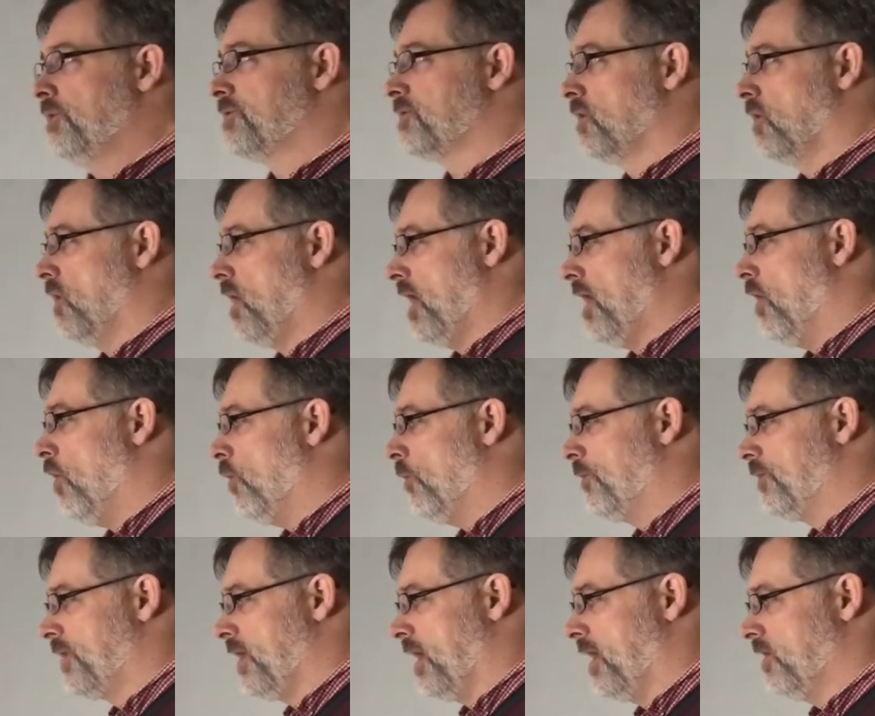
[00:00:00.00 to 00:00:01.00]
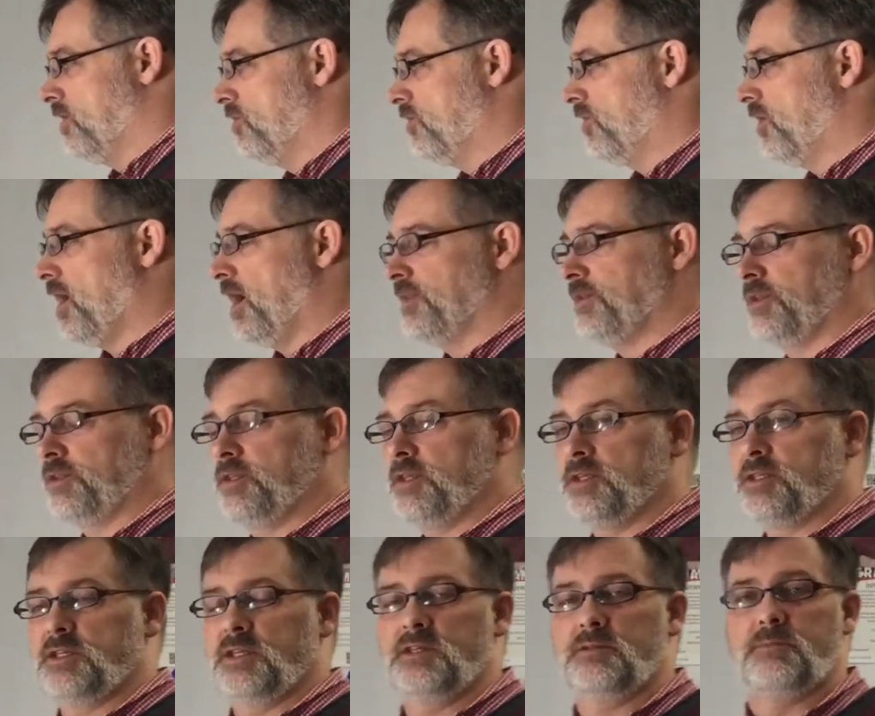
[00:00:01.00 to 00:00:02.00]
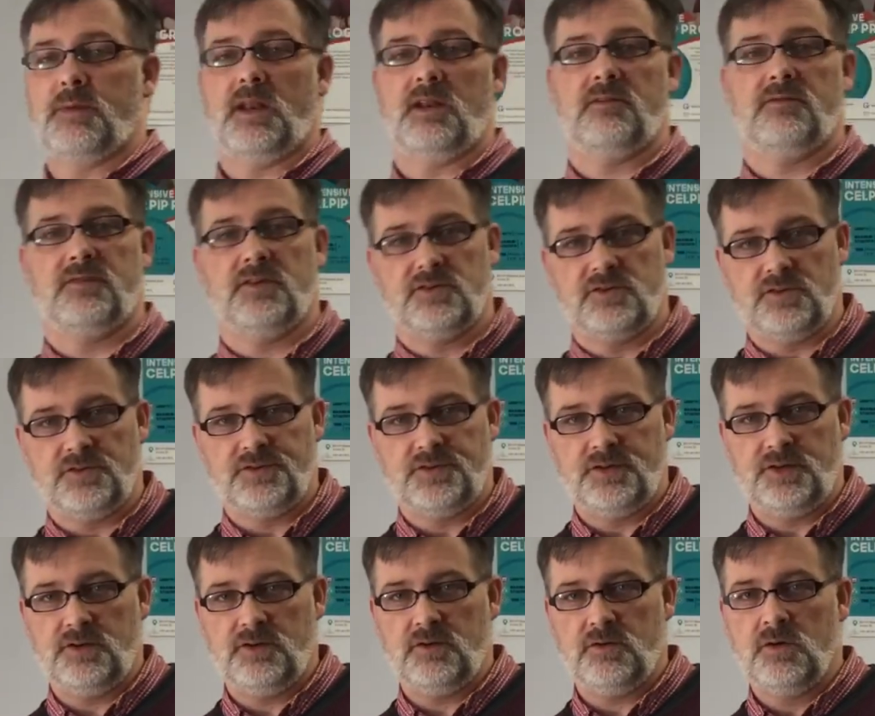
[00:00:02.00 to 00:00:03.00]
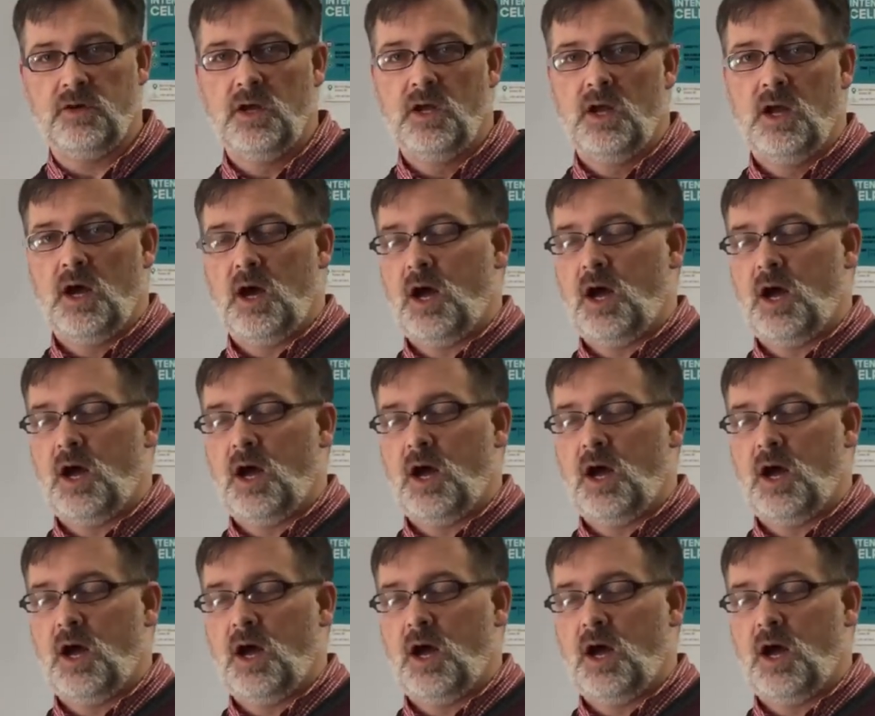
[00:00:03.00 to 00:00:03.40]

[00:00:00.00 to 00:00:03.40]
So I hope that you find that this is beneficial to you.